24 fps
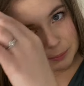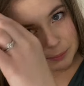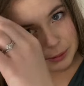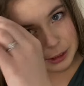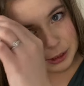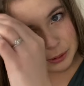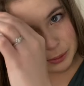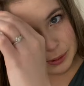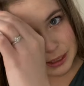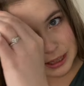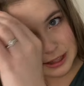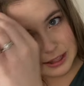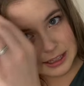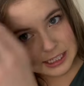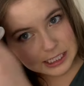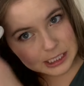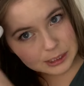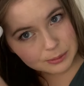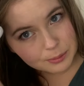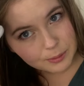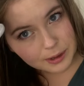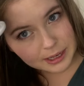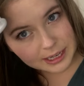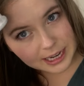between
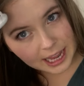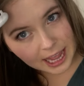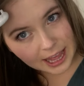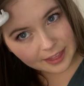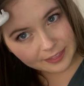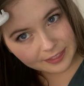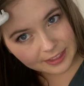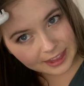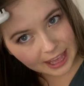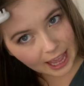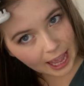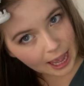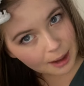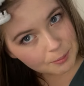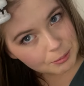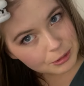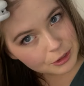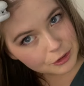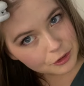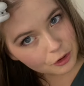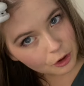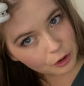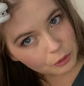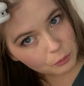this one and the
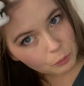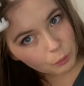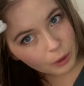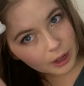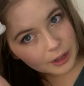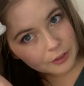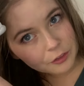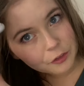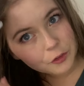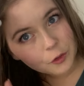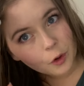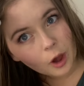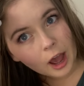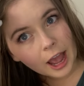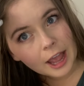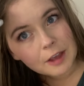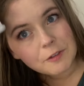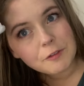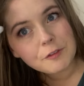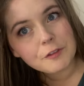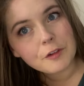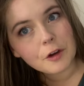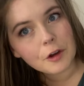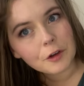Amazon one. So I
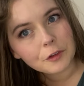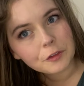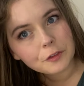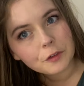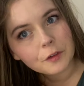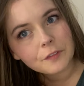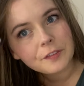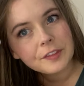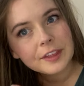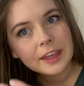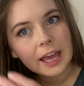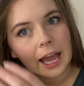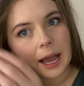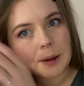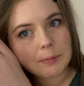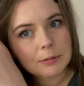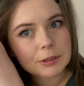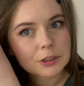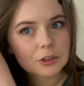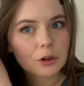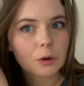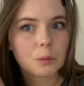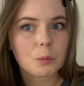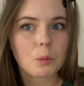first got the
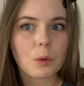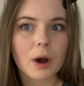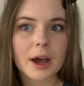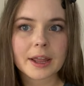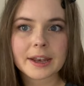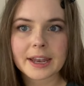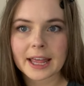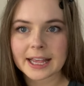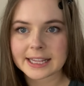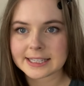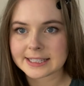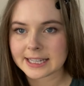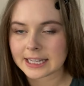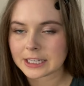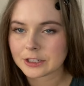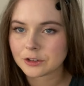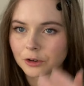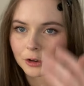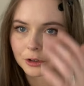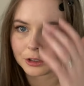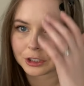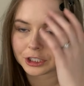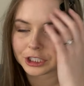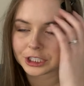Amazon one, as they
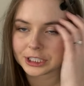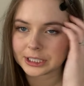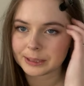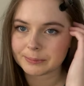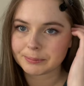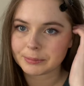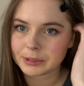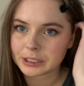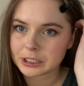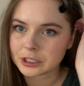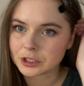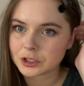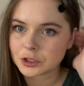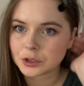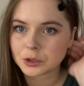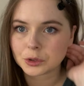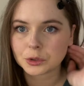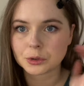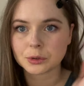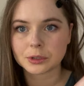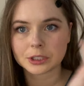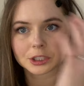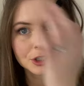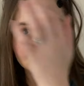don't ship this
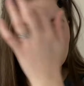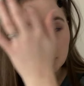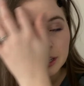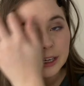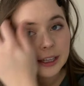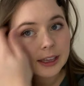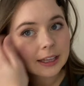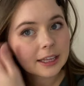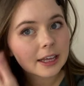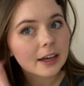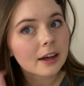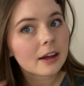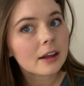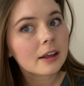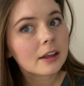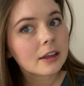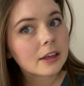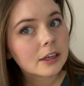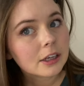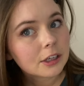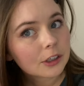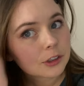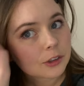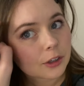to Australia.
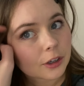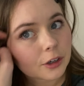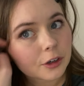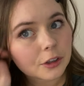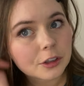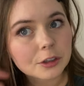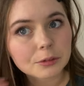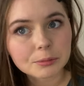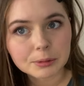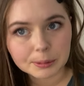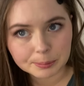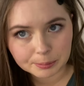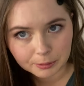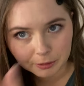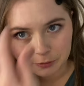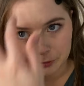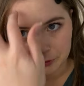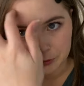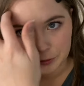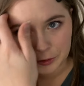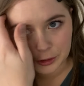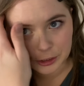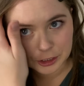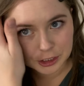So I got the
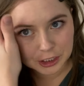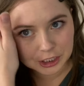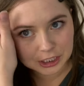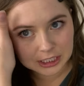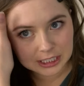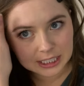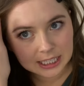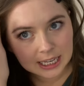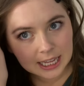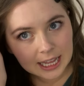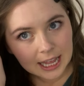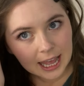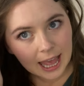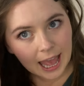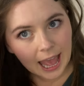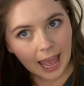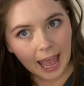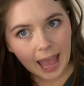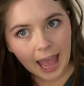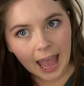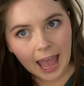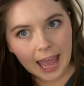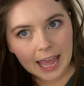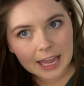rip-off version,
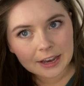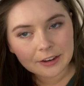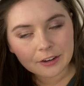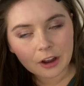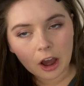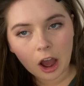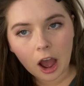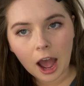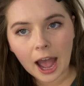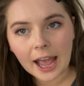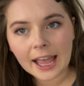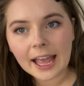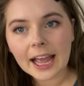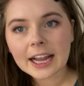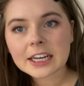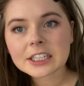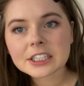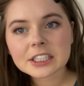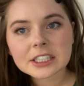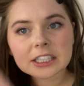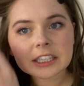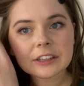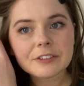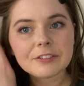and I
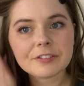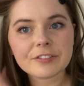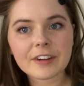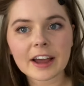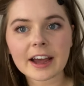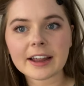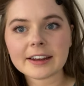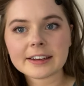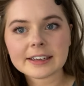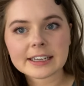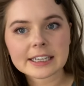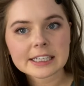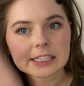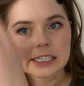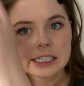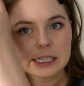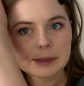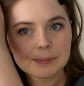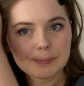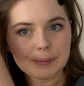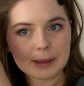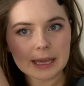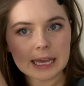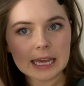actually found it to
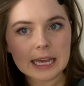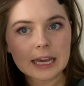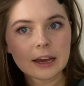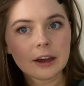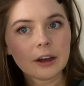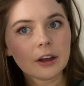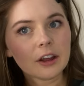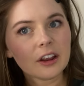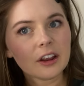be